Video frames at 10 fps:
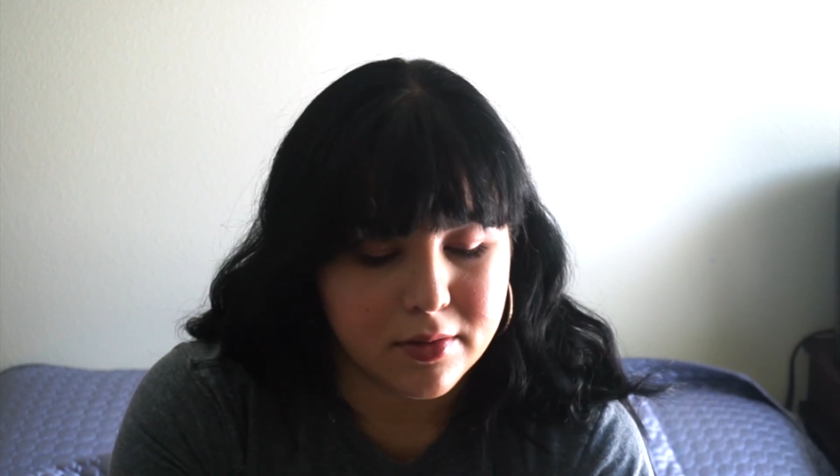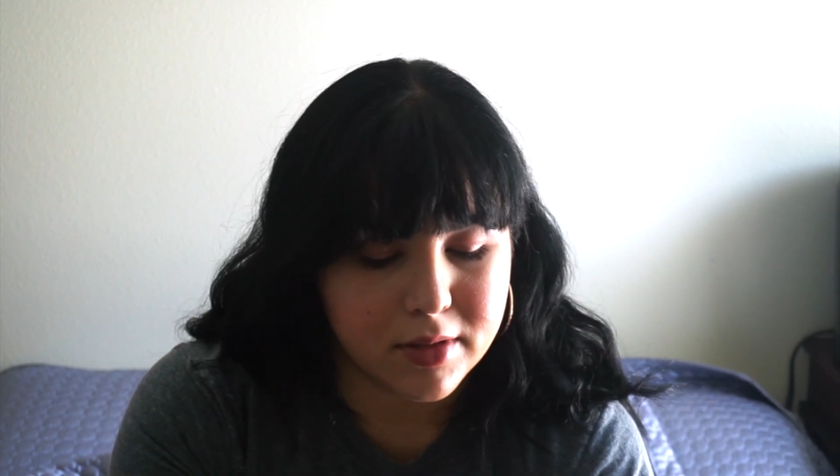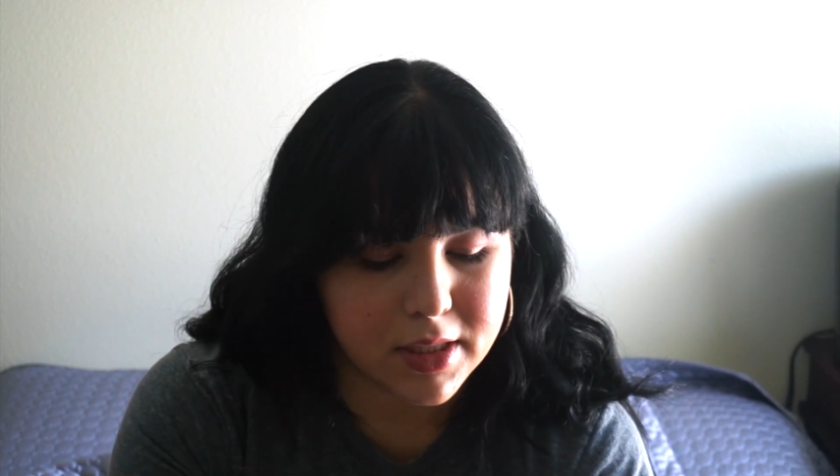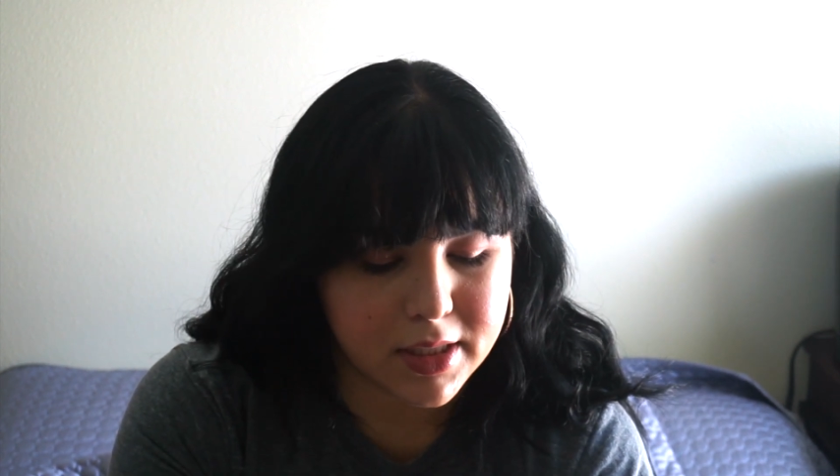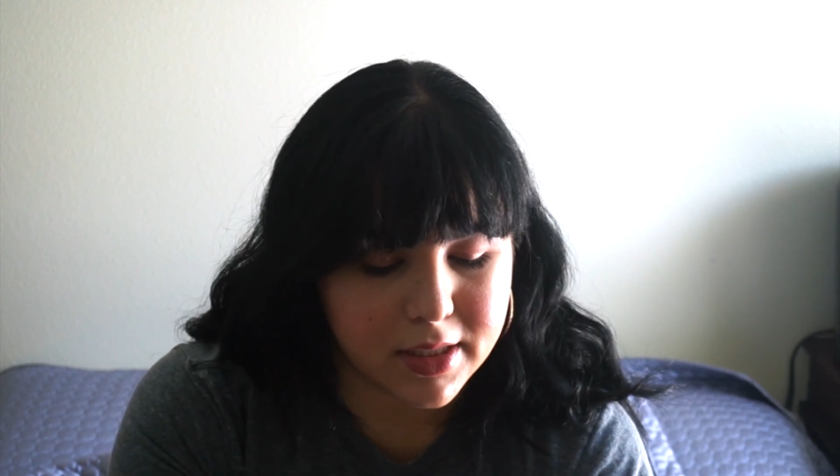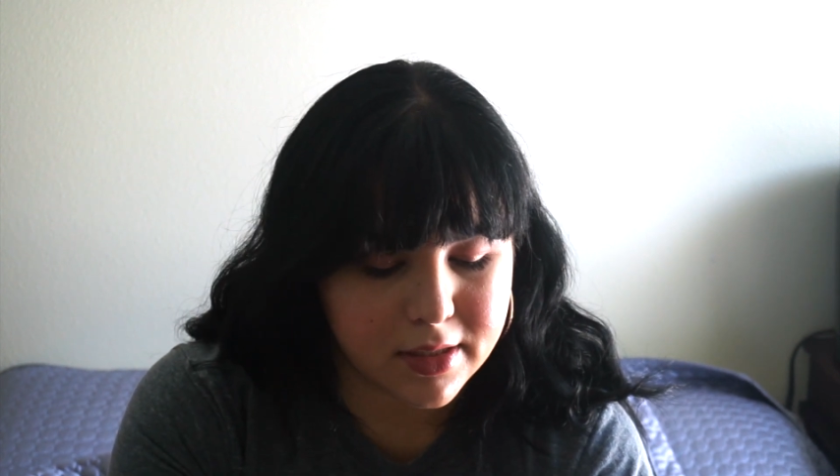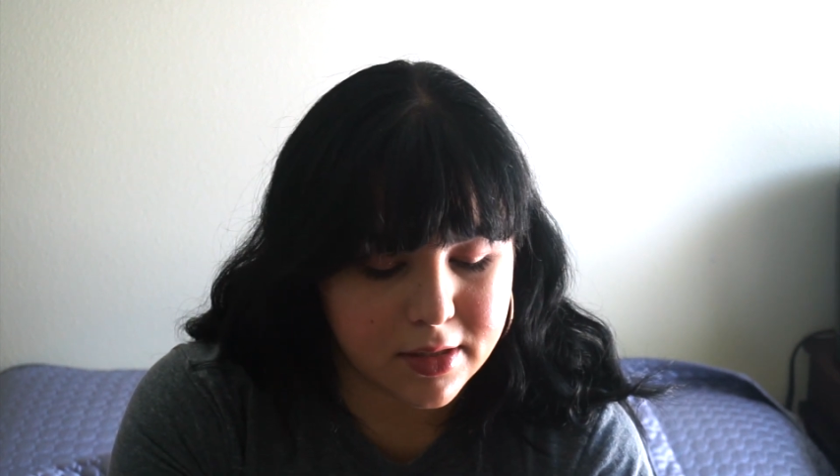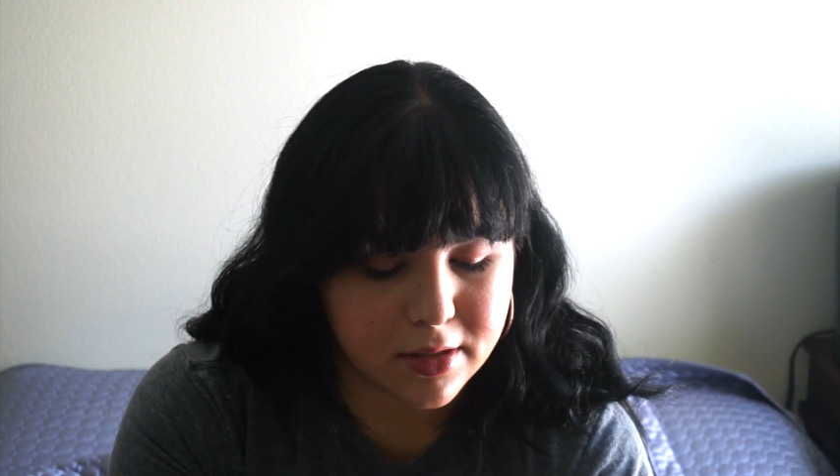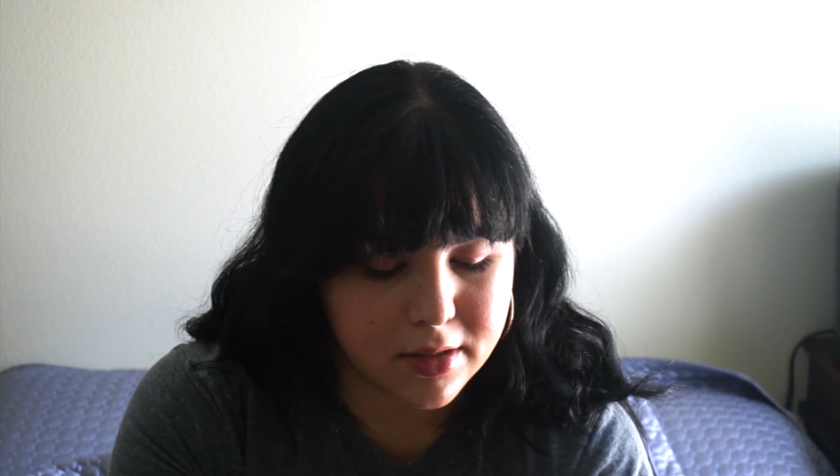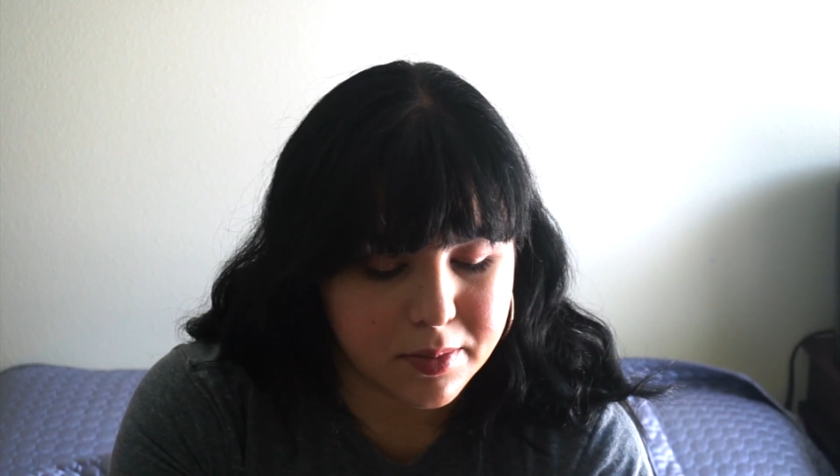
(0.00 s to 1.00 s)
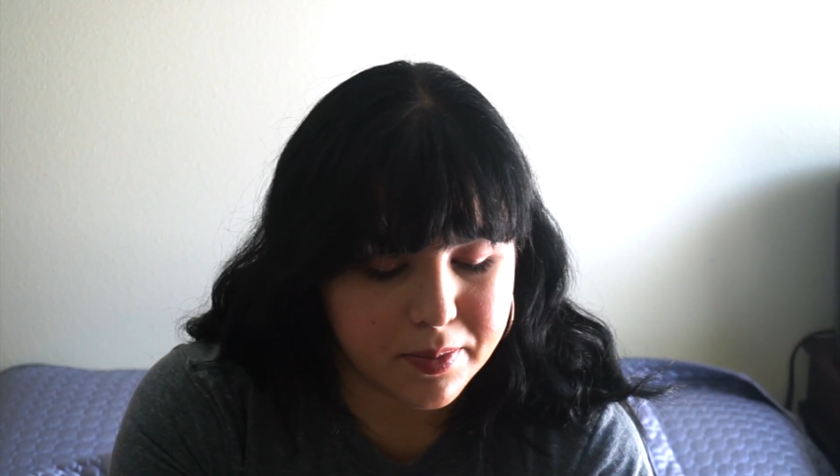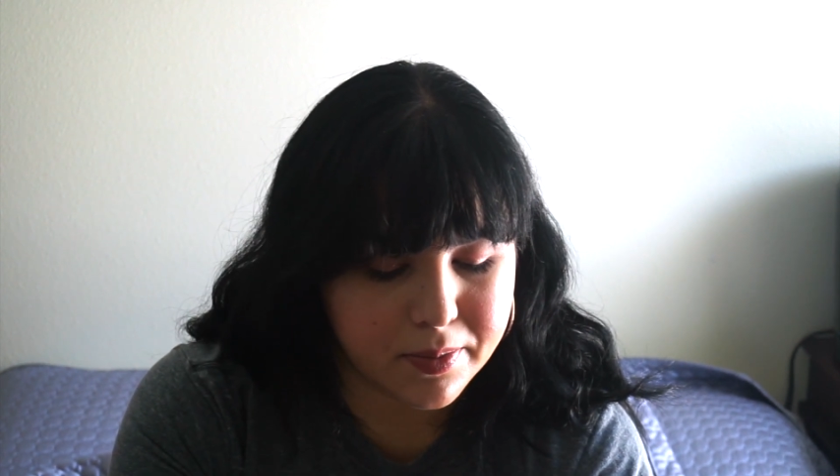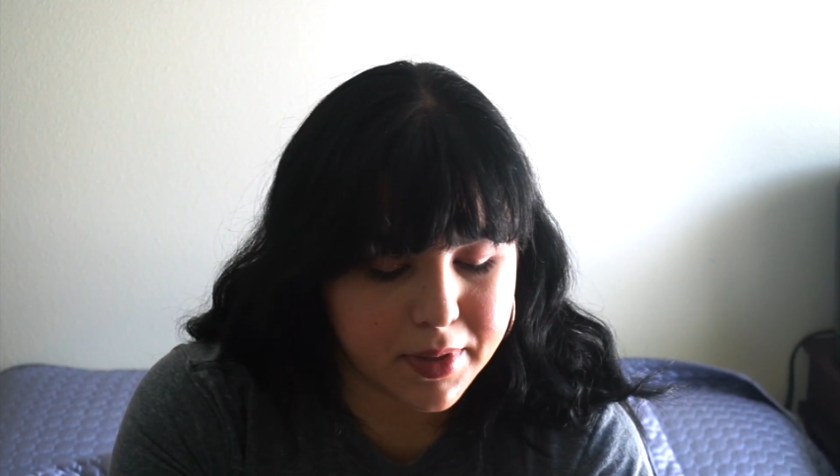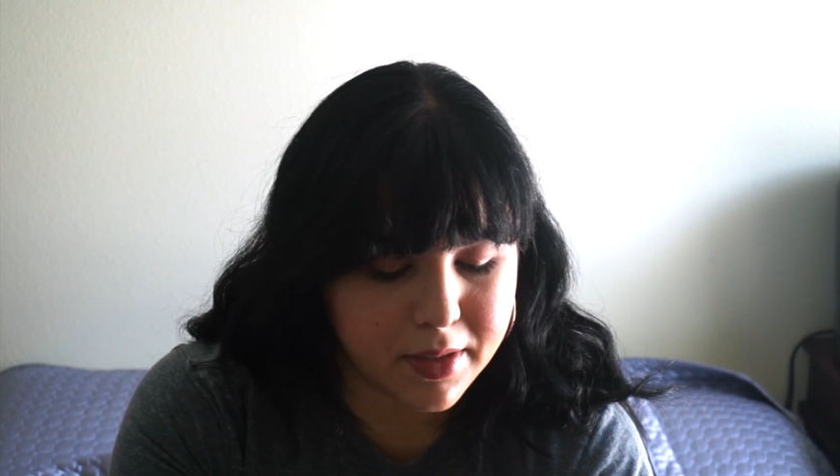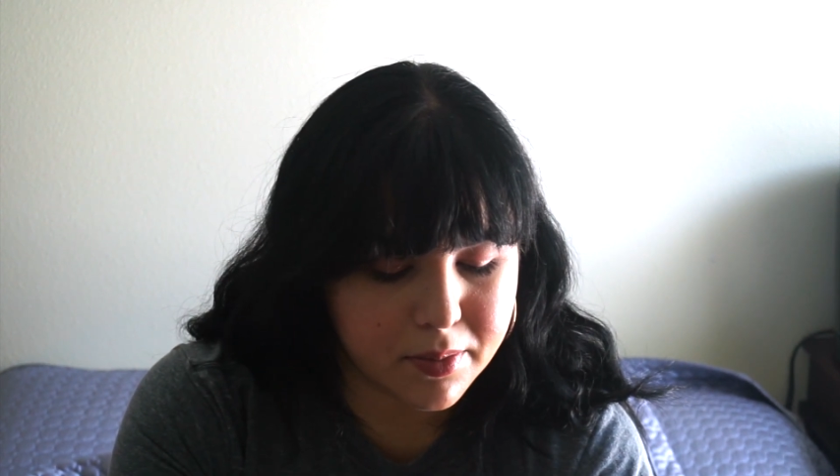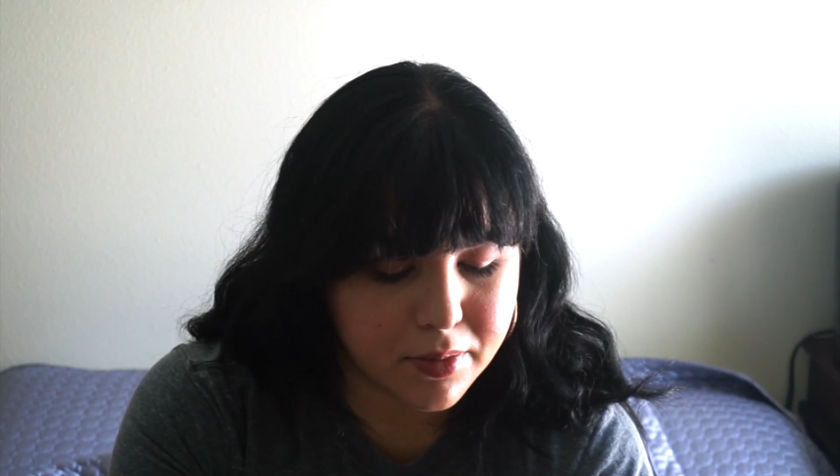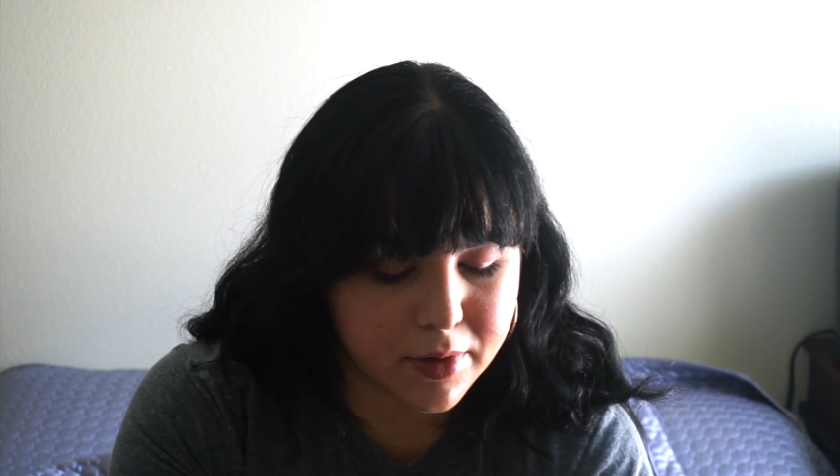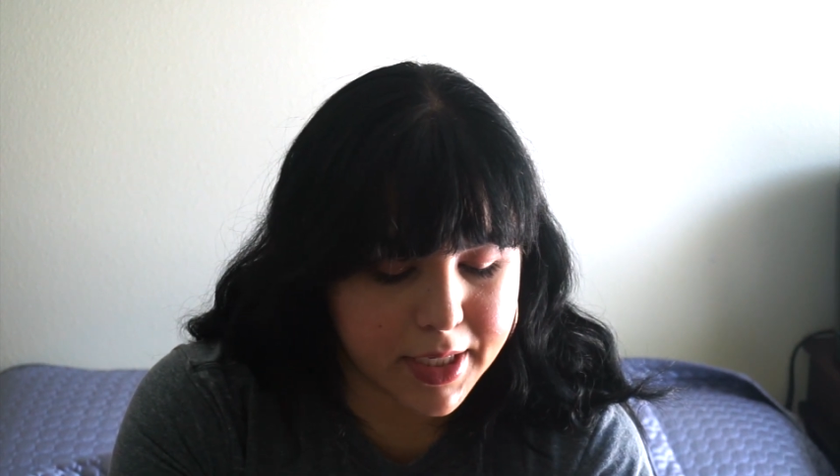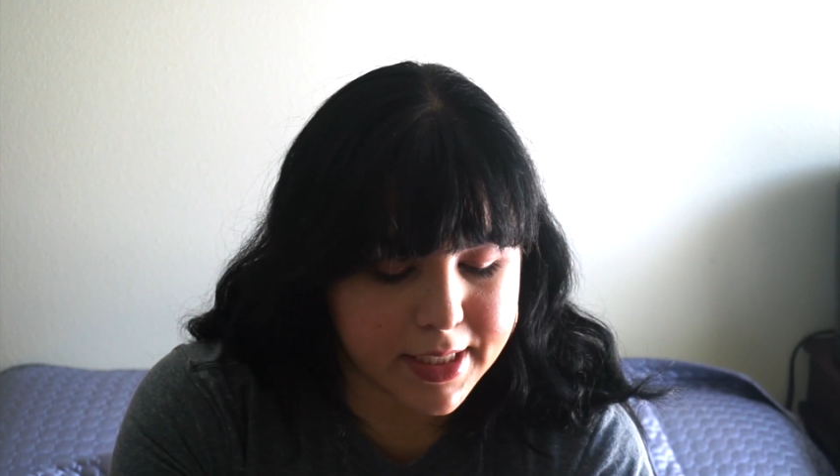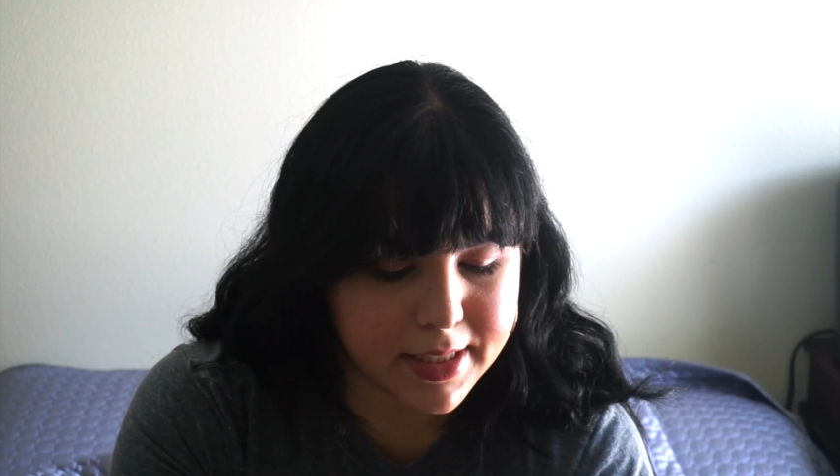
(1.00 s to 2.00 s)
which is a bit
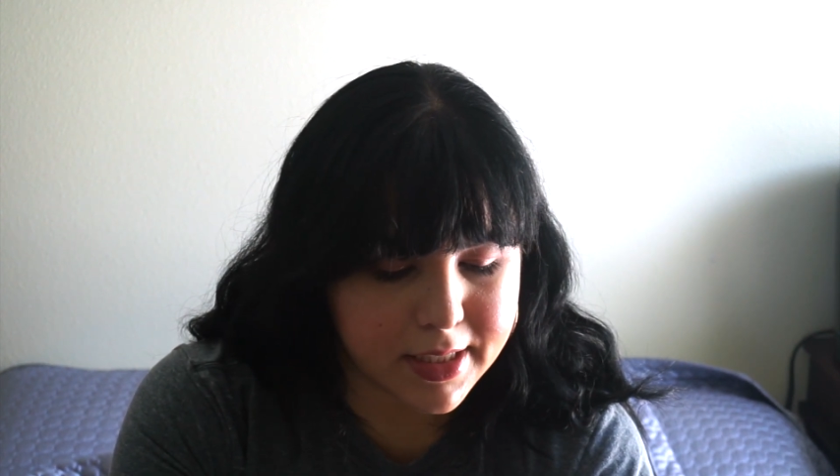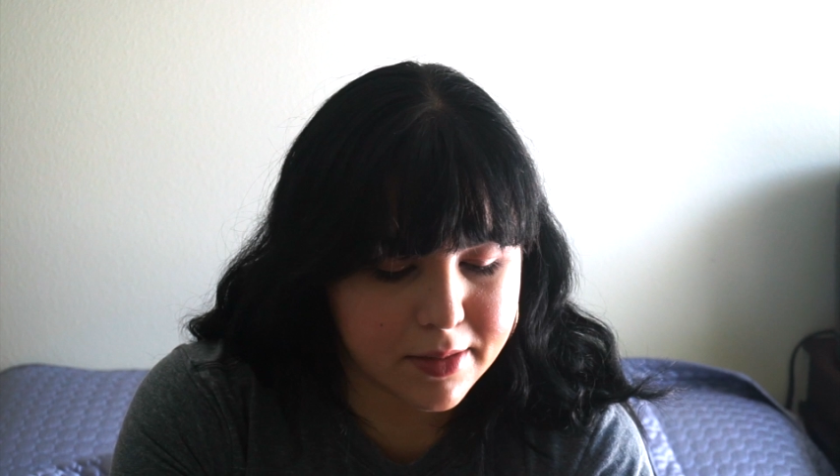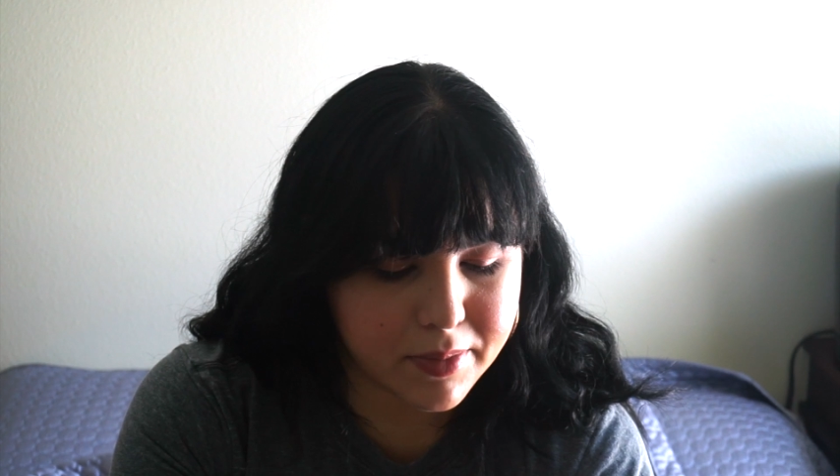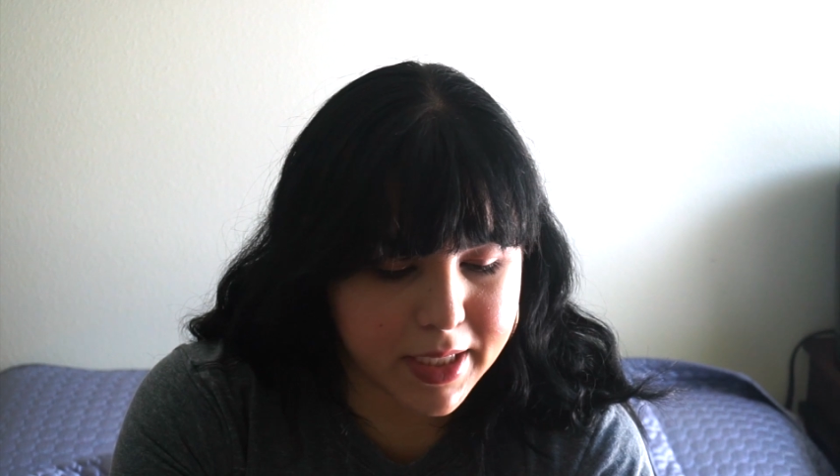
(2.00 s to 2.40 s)
pricey,